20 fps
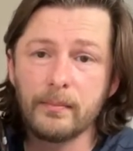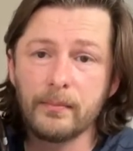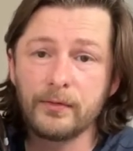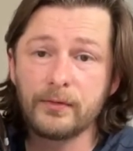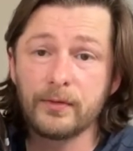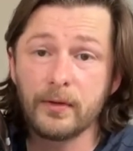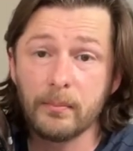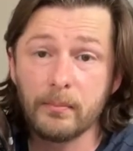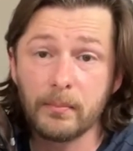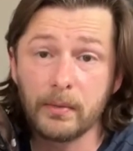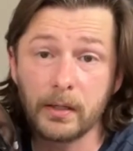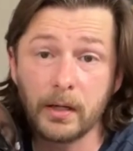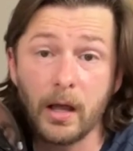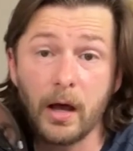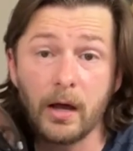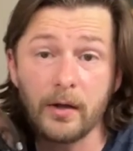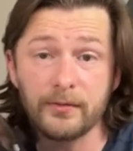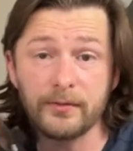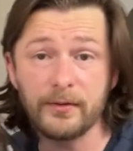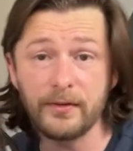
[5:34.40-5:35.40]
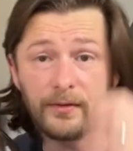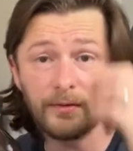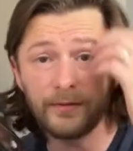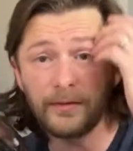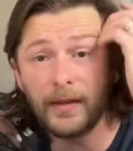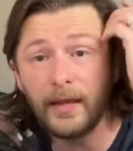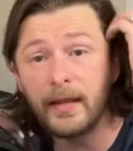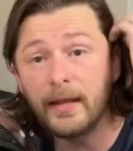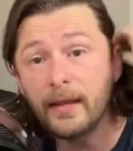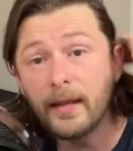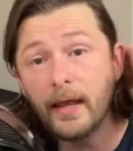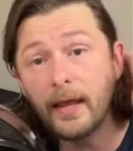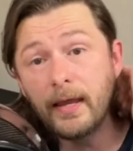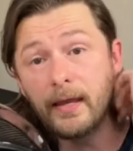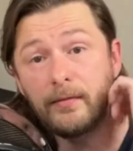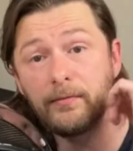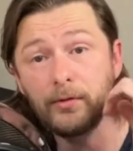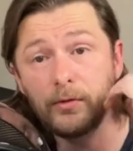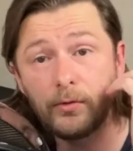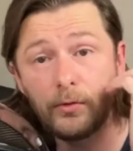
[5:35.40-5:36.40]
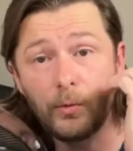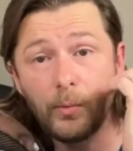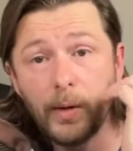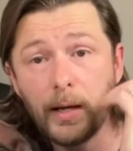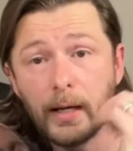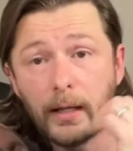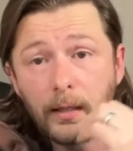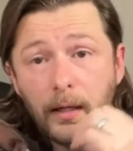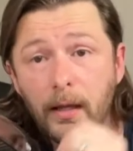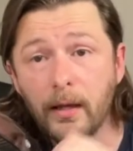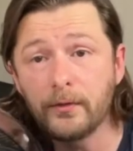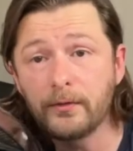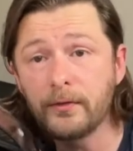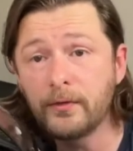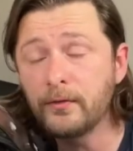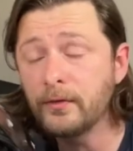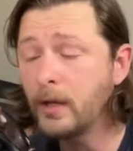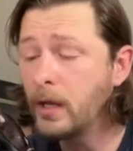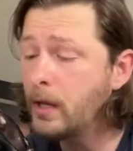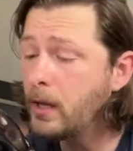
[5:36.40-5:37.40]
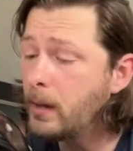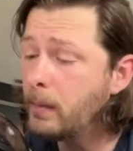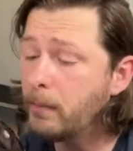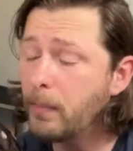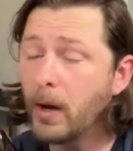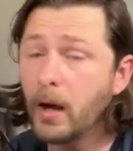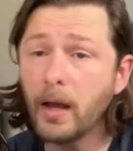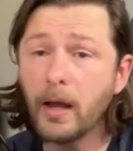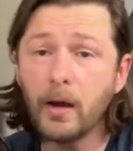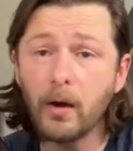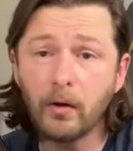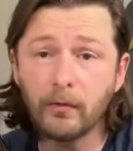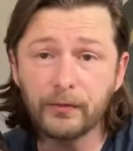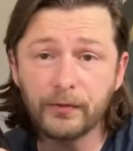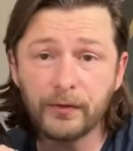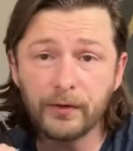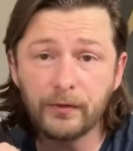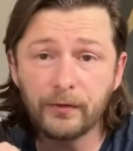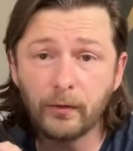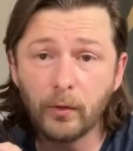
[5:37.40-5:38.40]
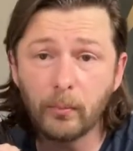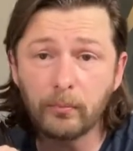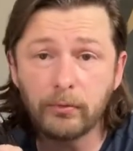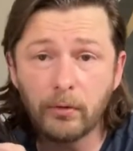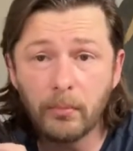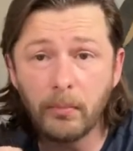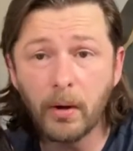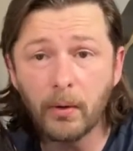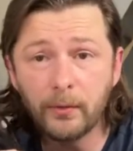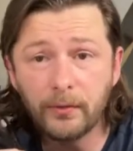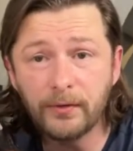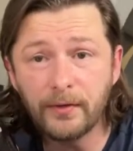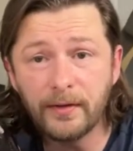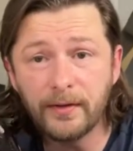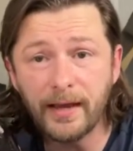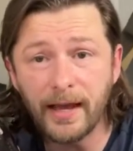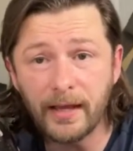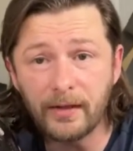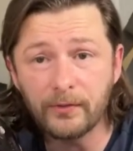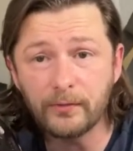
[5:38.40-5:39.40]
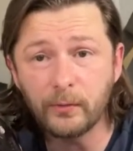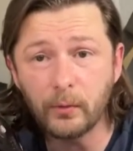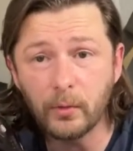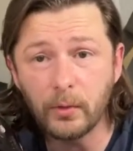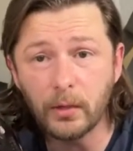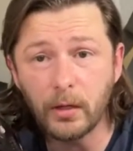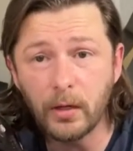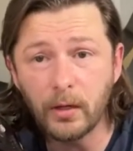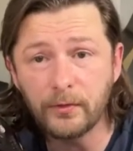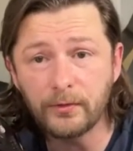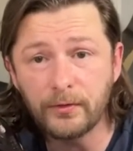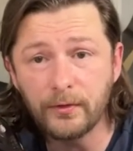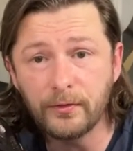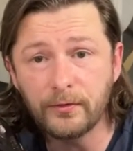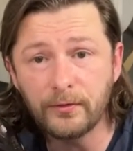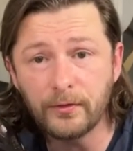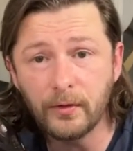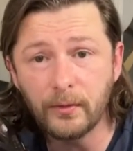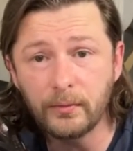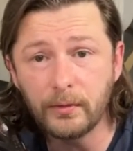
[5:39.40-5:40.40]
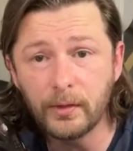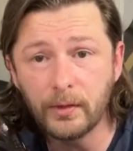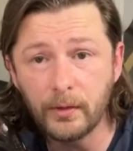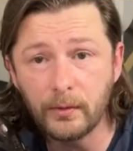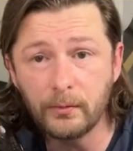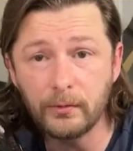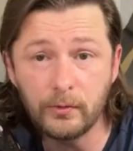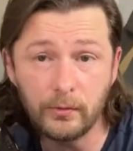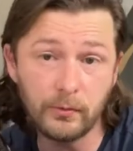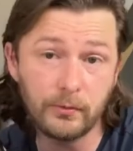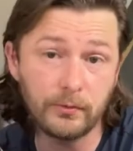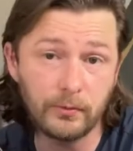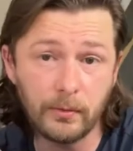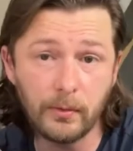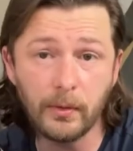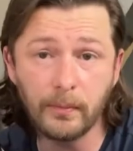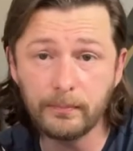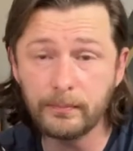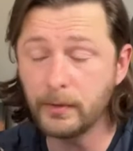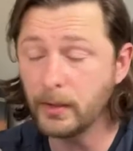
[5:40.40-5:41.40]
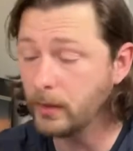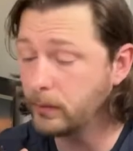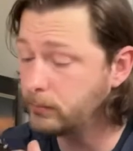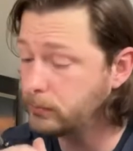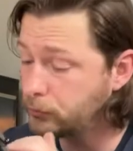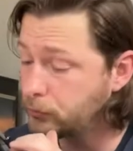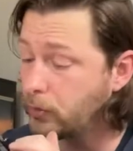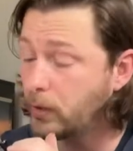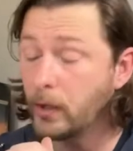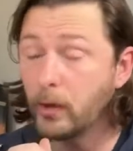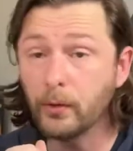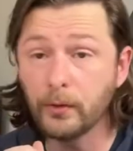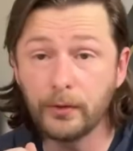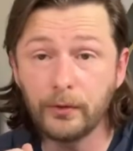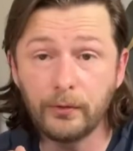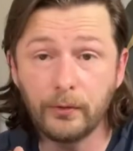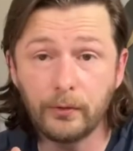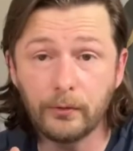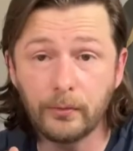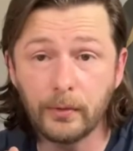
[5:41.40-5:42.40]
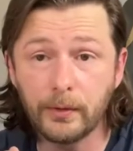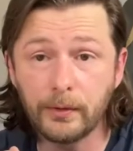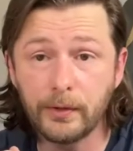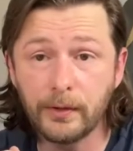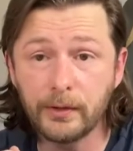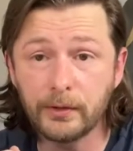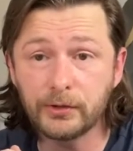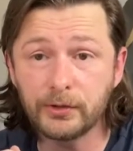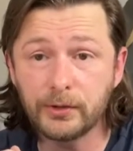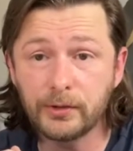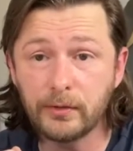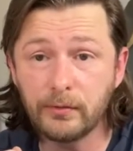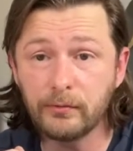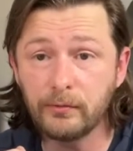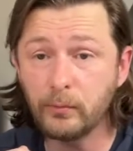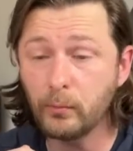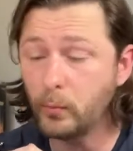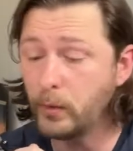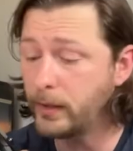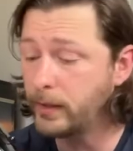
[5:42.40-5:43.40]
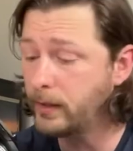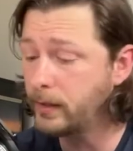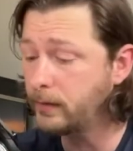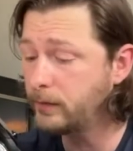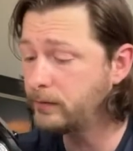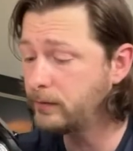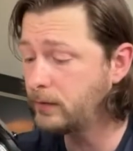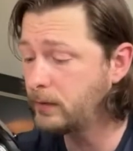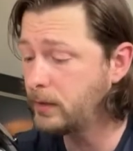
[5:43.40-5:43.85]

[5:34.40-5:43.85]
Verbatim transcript: some glasses in there if you do wear glasses, but obviously it's not promoted as for glasses. So, you know, use your, you know, try it on and use your own initiative with it.